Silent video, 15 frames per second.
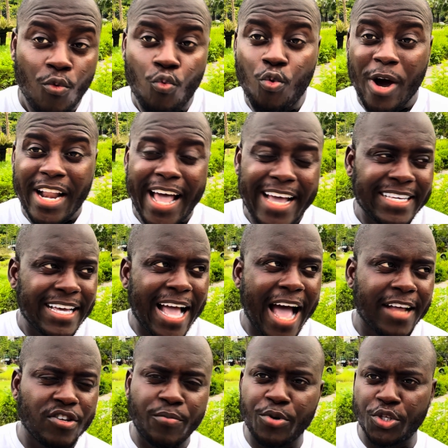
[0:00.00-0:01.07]
When I
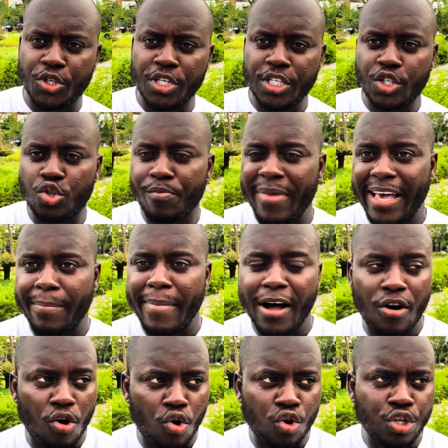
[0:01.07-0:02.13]
had the opportunity to make my
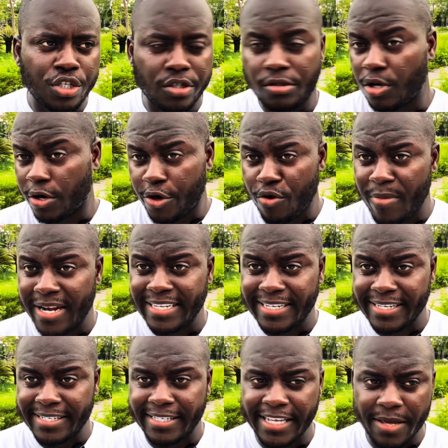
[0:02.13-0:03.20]
own document
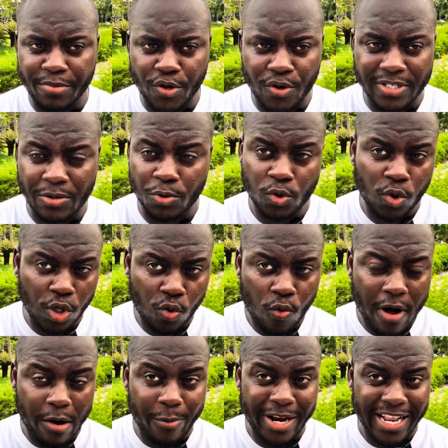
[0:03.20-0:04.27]
this year because I was going to
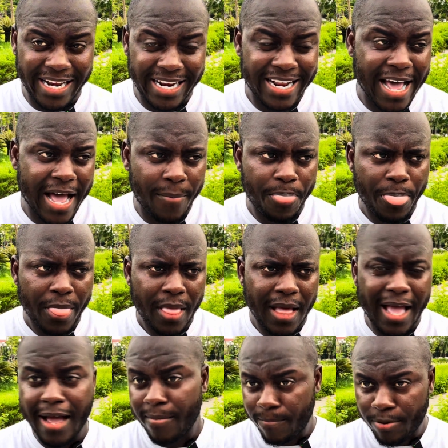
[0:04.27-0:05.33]
work with another
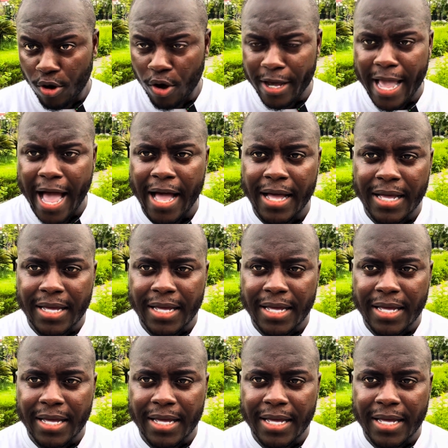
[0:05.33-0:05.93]
employer,